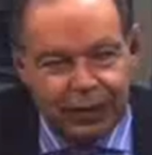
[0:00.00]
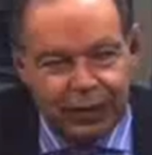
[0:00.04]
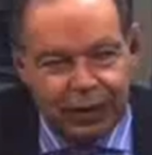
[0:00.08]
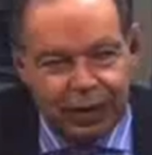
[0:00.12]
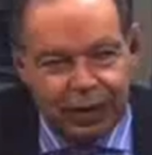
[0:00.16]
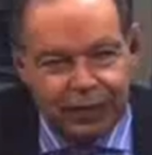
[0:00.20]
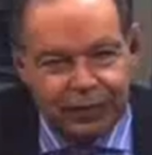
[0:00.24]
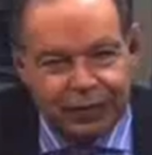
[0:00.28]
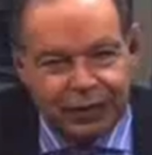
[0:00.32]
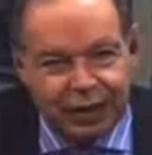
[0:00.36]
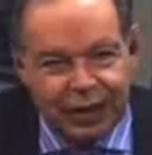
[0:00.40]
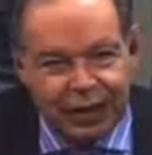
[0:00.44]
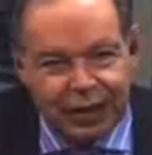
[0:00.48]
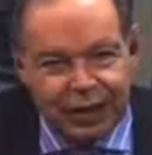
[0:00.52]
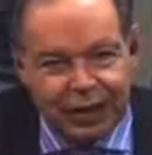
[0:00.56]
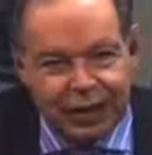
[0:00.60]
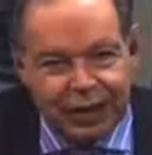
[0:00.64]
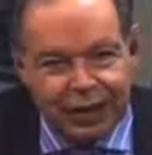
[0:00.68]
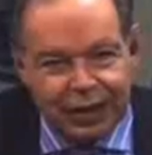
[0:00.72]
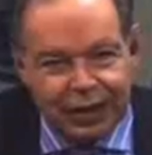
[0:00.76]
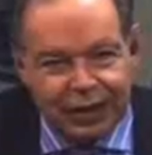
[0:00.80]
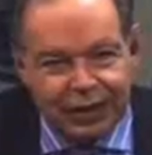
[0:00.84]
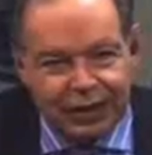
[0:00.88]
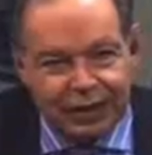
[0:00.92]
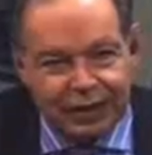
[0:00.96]
what I'm
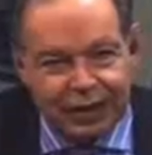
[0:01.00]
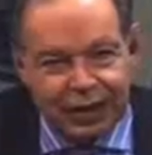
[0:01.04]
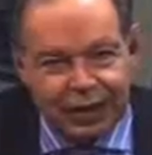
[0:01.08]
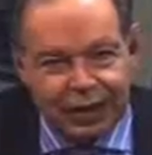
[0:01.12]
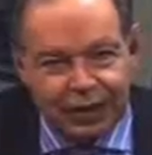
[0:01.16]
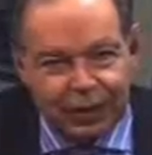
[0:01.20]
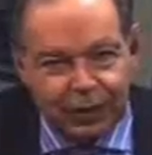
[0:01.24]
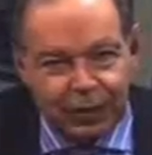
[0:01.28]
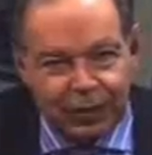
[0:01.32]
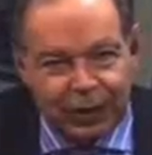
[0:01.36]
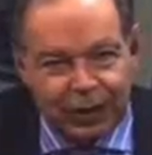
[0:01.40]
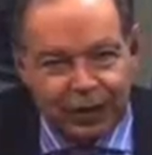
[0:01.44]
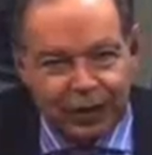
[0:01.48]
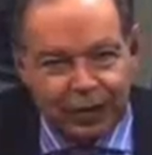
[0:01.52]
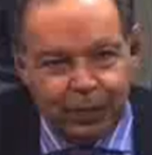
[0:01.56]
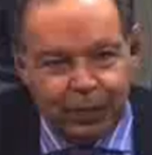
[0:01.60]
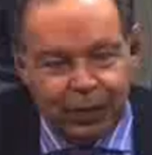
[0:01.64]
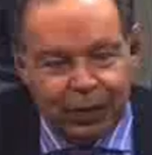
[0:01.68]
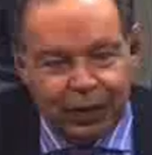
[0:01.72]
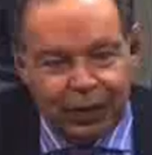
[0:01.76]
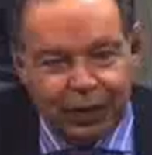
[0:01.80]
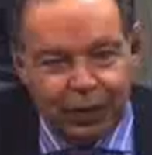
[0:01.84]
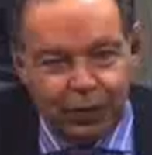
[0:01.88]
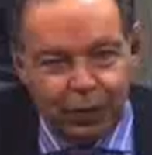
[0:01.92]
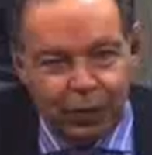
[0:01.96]
saying is that the way the
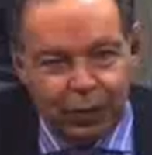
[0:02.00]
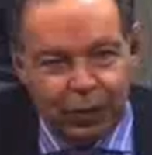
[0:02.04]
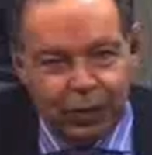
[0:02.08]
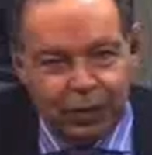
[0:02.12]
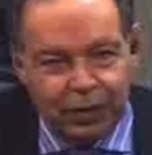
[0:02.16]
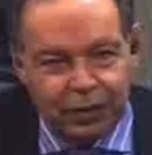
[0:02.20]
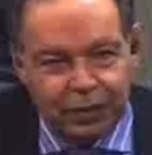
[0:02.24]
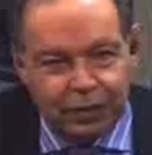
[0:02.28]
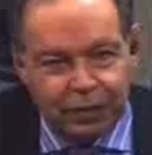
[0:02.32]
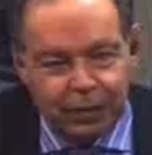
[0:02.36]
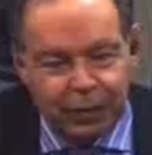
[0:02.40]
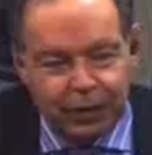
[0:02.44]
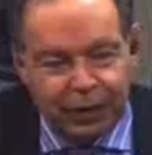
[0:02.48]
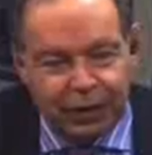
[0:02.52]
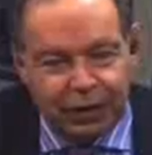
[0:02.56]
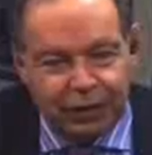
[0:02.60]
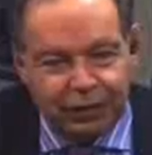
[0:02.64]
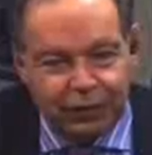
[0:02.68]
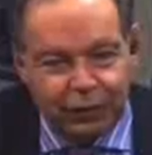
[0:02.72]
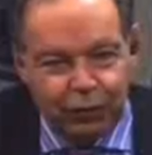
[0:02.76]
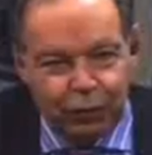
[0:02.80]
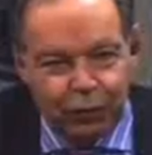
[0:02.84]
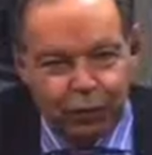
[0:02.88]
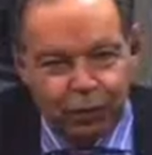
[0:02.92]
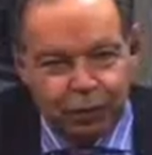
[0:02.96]
brain works, the
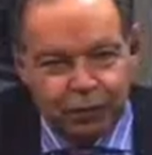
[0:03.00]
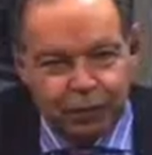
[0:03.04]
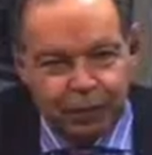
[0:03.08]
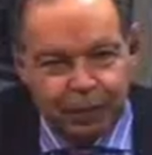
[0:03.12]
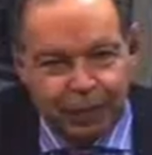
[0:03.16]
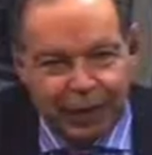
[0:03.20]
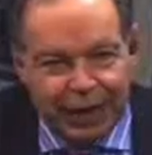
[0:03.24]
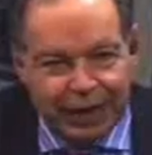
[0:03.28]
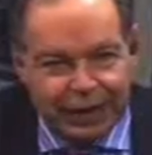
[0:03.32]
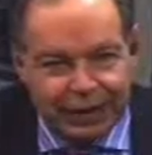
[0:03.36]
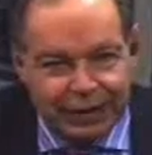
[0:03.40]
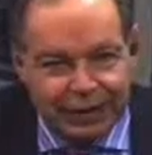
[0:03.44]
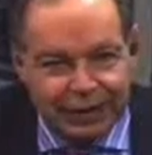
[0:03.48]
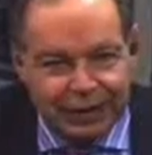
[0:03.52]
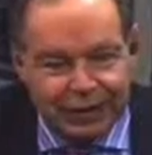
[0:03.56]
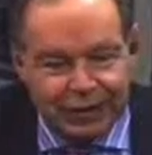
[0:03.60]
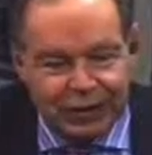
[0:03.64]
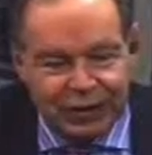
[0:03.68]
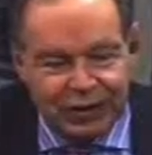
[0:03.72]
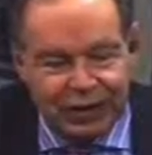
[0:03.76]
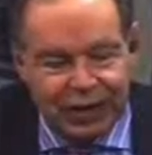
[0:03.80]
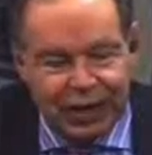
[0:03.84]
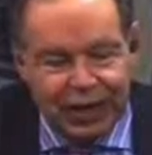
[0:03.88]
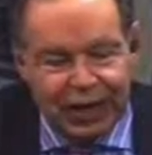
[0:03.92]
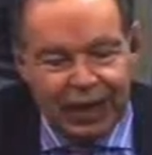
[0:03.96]
brain forms
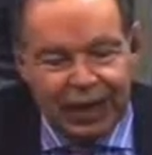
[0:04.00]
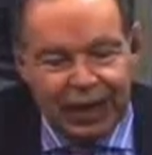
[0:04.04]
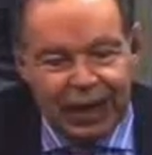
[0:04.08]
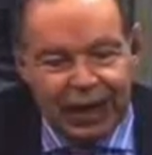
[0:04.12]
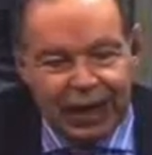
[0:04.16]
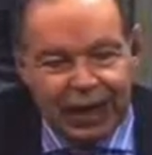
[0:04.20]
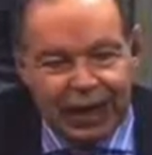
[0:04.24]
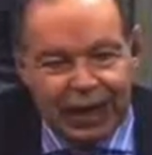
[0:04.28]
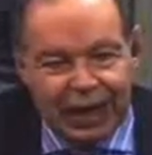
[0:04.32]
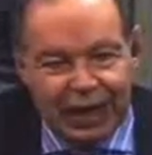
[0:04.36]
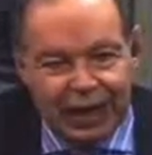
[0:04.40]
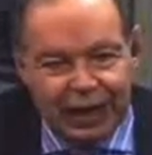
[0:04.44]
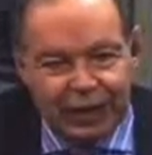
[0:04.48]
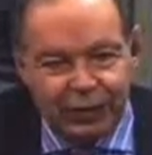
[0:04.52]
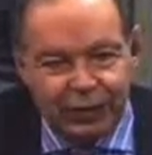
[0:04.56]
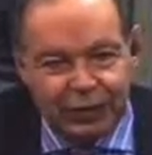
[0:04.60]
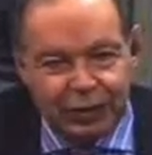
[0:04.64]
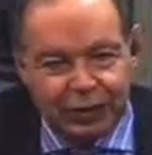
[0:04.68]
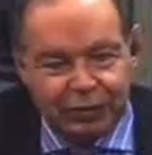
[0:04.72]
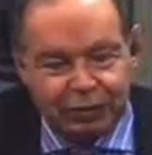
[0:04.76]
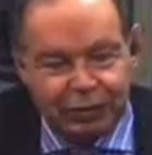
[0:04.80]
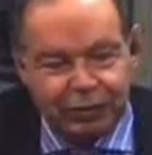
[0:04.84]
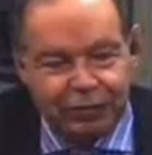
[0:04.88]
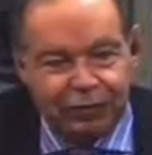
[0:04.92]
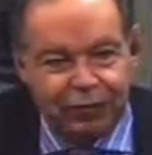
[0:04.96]
patterns, and
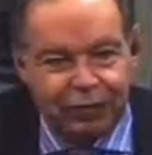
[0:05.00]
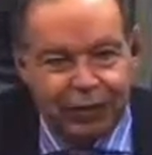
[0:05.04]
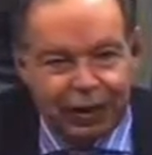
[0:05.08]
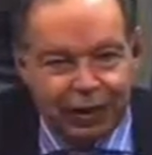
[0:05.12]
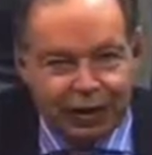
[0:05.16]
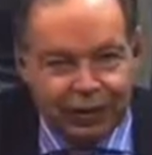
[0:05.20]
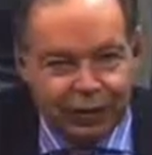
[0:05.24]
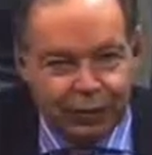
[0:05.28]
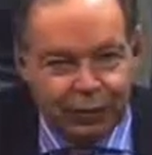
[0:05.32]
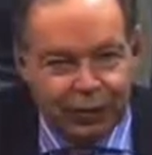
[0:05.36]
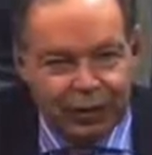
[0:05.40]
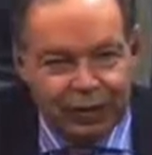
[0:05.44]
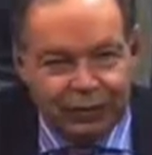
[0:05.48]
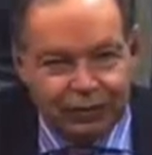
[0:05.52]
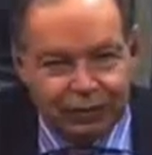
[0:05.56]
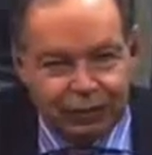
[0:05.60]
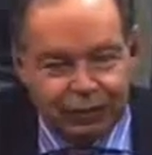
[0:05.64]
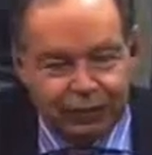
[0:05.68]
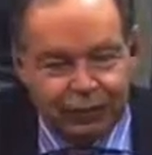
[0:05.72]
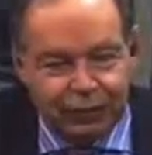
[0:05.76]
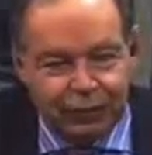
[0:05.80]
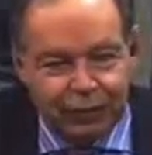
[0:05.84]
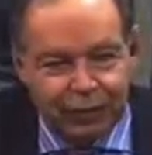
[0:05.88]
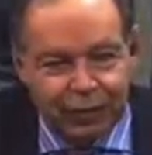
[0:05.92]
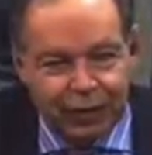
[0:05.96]
we should be very
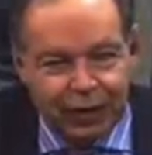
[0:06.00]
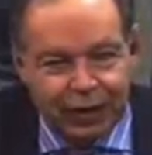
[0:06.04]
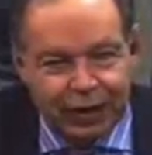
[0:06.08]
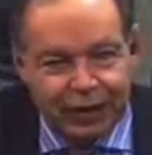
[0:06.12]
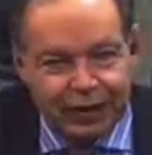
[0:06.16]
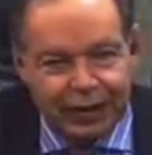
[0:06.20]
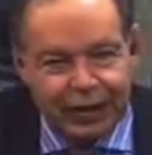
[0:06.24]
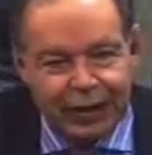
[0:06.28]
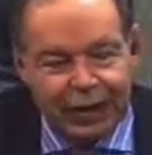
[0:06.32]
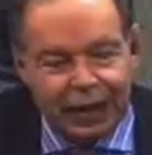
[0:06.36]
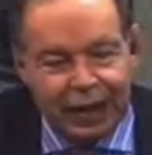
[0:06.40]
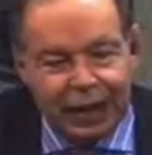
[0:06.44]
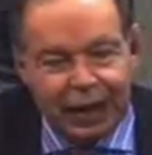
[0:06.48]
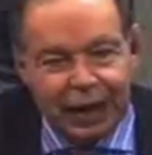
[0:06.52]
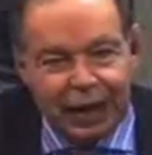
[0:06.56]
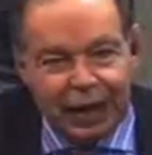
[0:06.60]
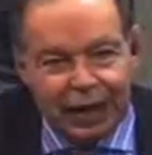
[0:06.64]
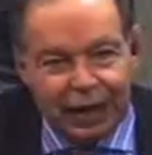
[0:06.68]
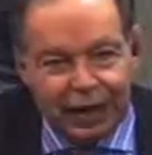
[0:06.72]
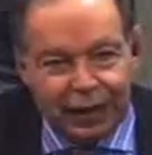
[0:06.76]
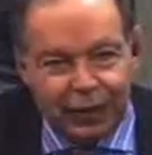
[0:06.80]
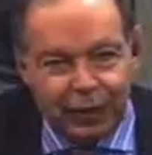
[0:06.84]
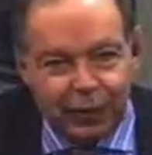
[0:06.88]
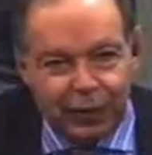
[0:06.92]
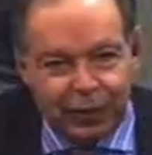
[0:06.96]
grateful for that.
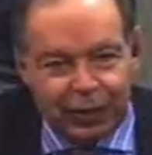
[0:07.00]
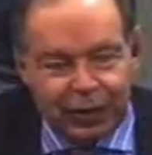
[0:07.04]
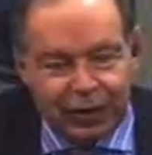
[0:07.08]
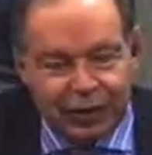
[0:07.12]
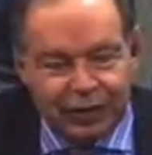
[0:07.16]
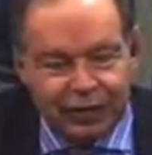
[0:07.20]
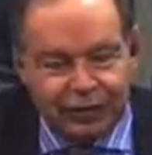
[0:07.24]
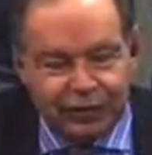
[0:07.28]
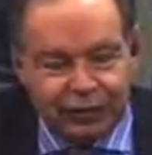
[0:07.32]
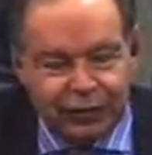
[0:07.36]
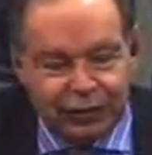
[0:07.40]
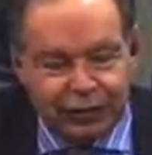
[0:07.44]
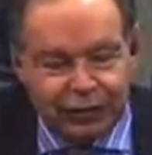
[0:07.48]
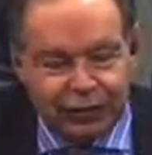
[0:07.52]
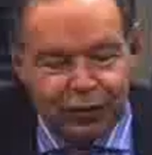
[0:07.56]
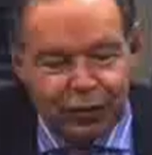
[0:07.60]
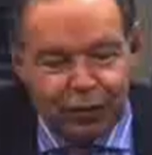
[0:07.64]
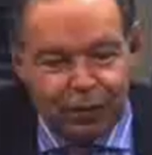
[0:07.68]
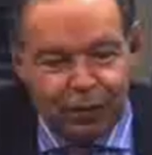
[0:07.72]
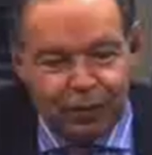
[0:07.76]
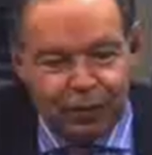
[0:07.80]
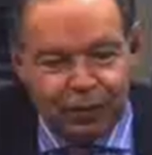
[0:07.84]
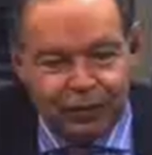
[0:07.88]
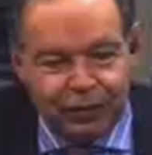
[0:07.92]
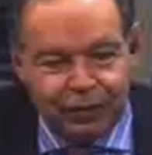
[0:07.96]
Otherwise, for
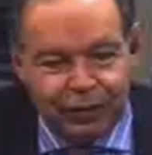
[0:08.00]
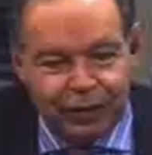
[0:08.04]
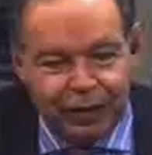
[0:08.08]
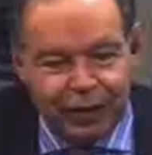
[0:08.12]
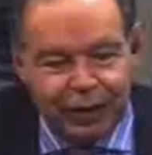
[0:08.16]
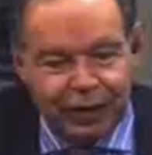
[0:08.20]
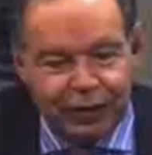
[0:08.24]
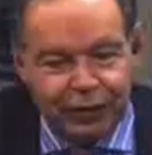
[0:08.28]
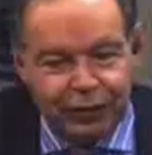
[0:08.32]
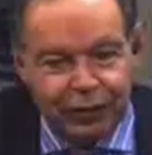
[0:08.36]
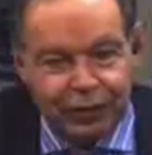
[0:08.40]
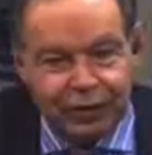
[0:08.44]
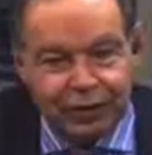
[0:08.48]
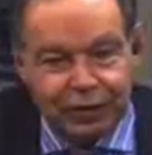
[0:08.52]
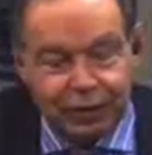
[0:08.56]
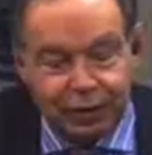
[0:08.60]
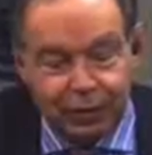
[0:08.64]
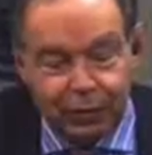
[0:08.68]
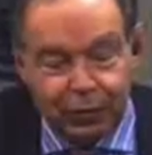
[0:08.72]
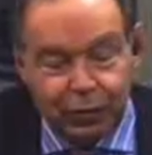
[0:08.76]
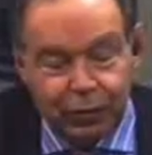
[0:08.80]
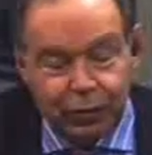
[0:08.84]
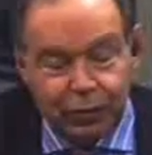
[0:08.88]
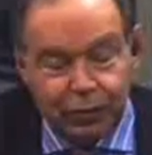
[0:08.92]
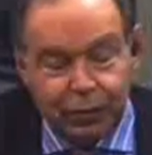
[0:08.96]
example, if you're getting dressed
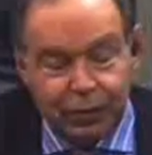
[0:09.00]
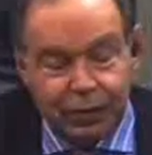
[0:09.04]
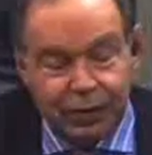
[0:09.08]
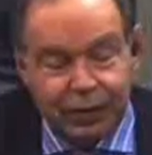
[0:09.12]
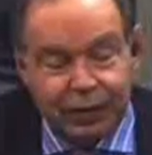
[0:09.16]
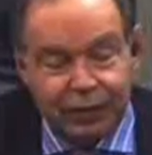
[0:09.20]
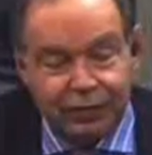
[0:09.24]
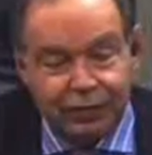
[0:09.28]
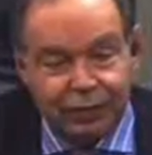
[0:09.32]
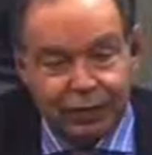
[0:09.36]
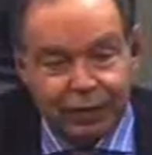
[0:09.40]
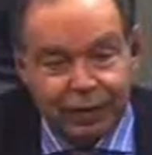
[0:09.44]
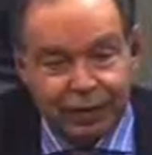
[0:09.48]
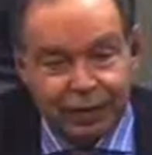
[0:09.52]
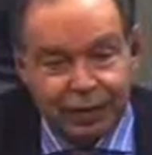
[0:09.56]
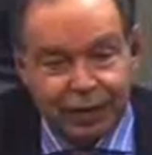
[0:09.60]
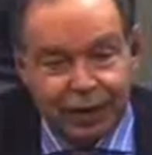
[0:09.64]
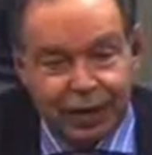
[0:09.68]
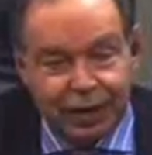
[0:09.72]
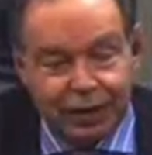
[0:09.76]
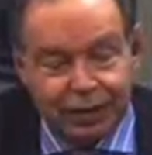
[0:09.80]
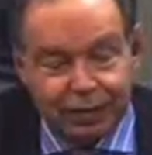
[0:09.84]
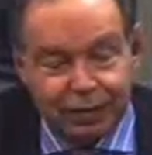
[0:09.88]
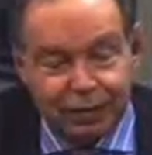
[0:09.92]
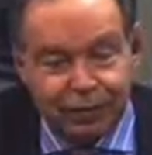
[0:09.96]
in the morning with 11
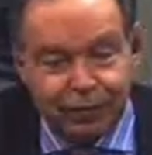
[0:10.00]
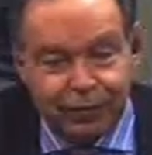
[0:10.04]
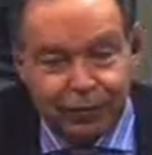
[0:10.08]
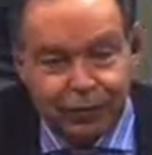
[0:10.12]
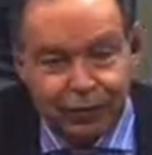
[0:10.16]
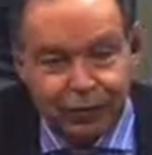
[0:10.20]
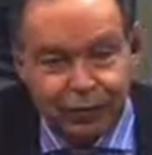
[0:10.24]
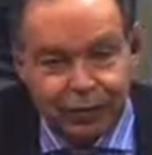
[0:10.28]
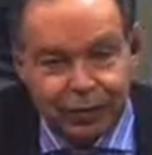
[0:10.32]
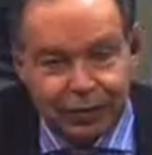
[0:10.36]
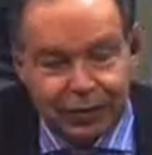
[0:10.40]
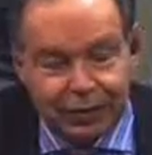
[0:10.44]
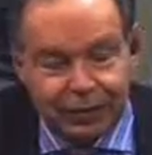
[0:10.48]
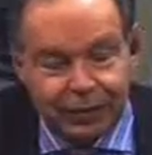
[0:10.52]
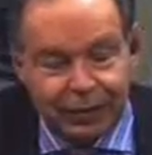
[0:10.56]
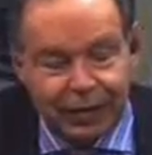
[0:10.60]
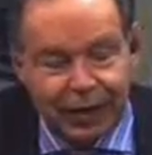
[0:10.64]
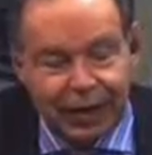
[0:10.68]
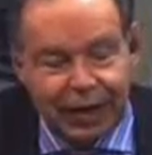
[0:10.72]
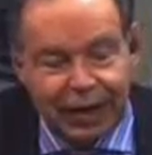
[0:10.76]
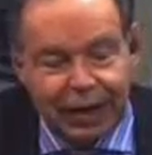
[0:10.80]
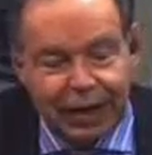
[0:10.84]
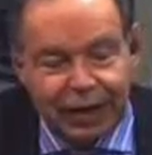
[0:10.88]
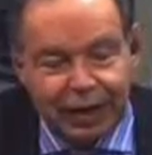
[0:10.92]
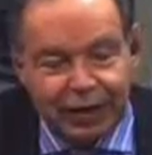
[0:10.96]
items of clothing,
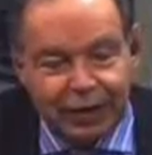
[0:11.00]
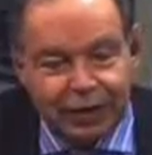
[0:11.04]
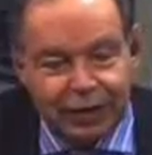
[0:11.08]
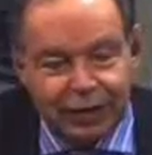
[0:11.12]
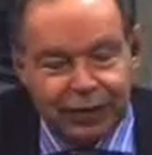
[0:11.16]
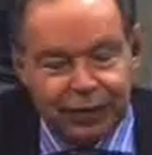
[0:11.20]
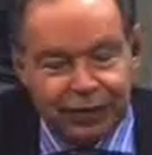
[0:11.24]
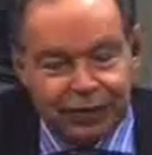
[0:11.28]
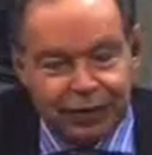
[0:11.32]
there are